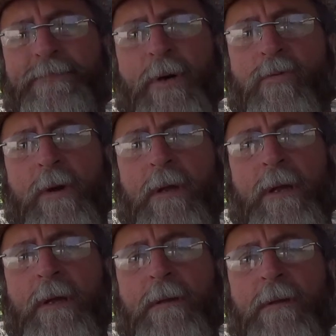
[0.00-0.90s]
but
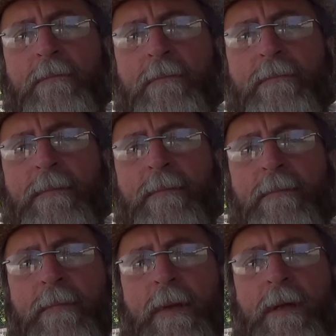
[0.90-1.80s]
really
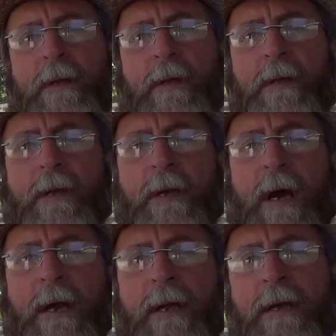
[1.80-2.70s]
you, you, you're
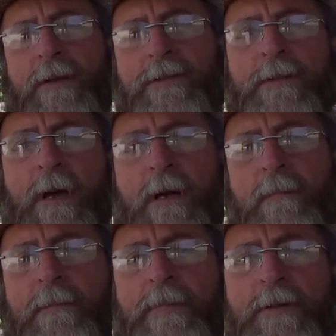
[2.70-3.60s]
kind of in a
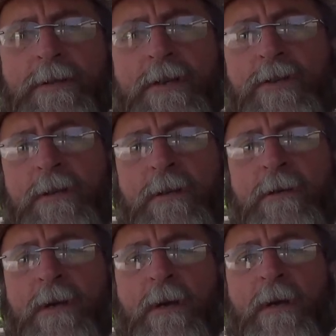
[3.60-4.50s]
stuck
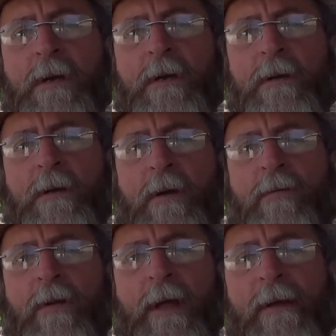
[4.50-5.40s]
position. You don't
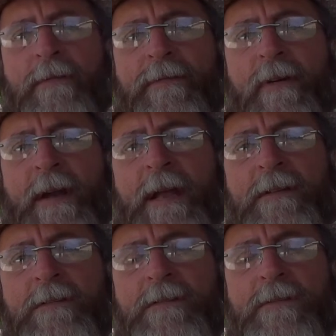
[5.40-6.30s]
really have the
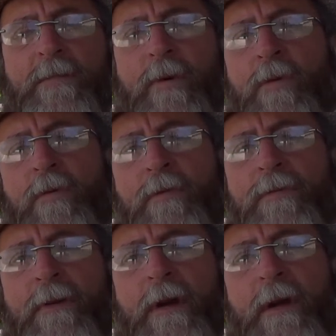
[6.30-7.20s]
finances to
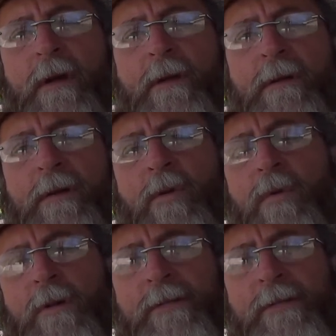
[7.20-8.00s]
move you don't want to